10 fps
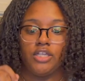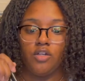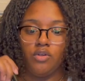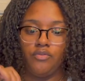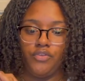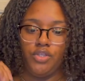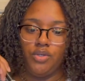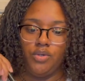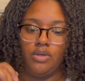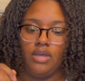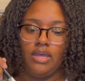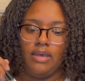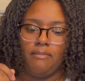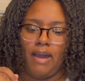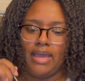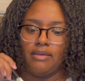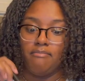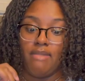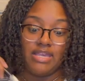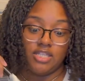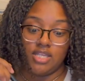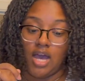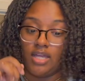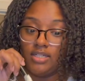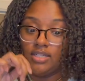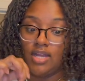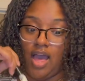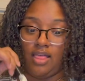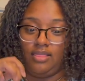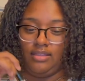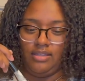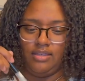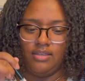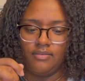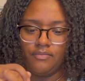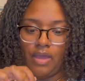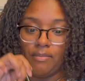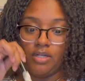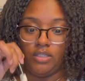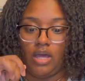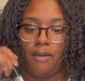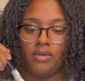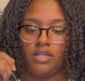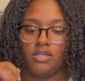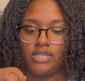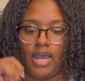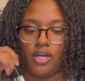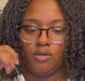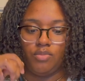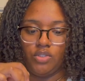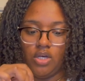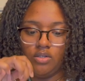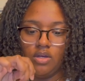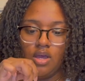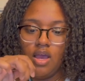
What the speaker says: in a review by Maishan Ali. I'm gonna tag her below.